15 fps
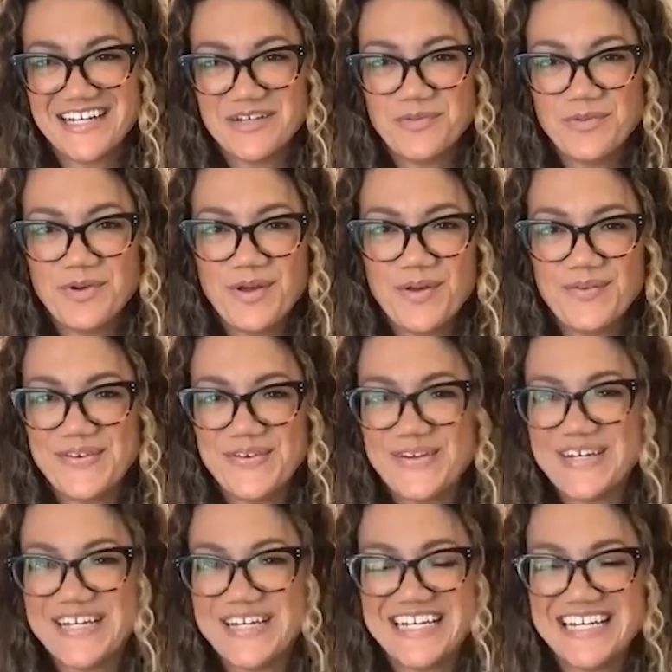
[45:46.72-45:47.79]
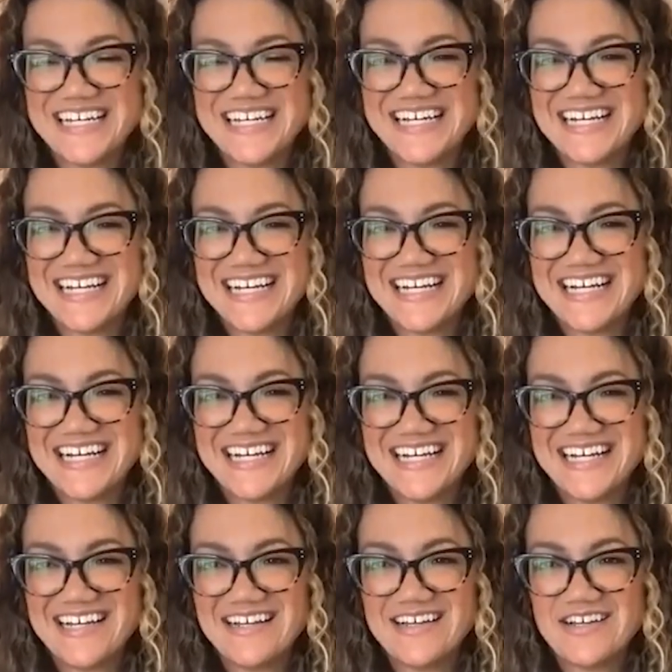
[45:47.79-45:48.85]
Um, I know. I'm
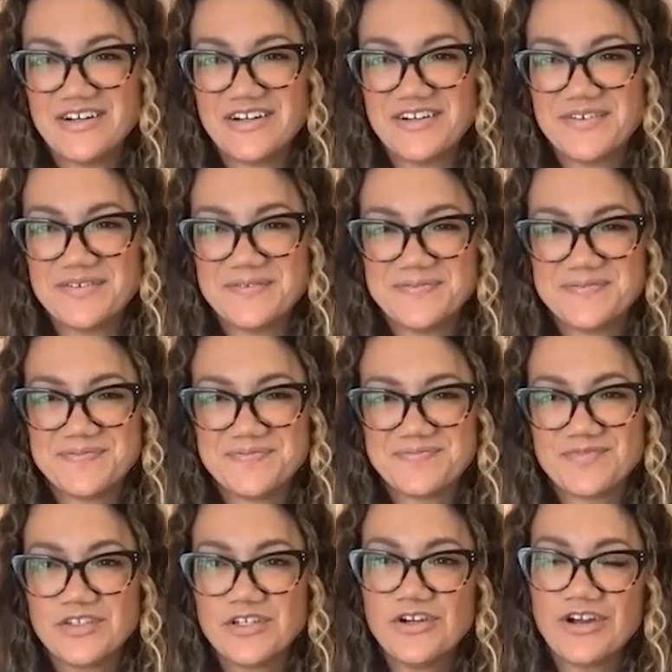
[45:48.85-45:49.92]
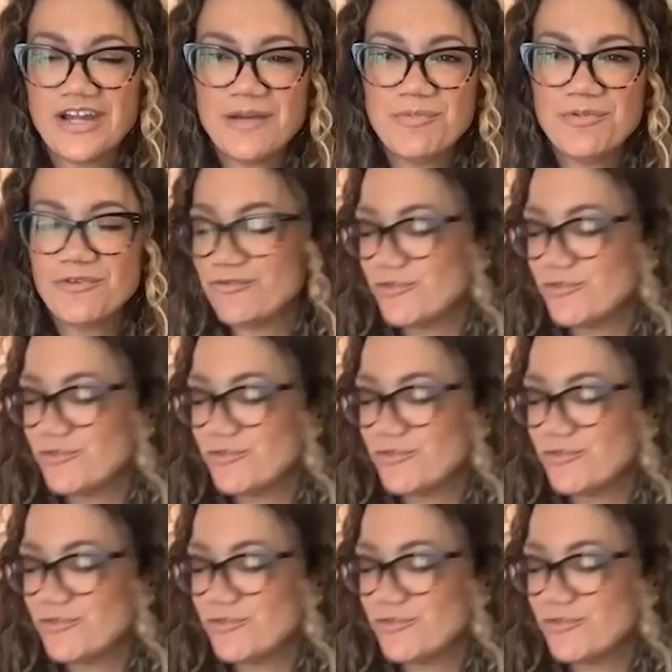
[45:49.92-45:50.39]
excited. Keep getting You're better. April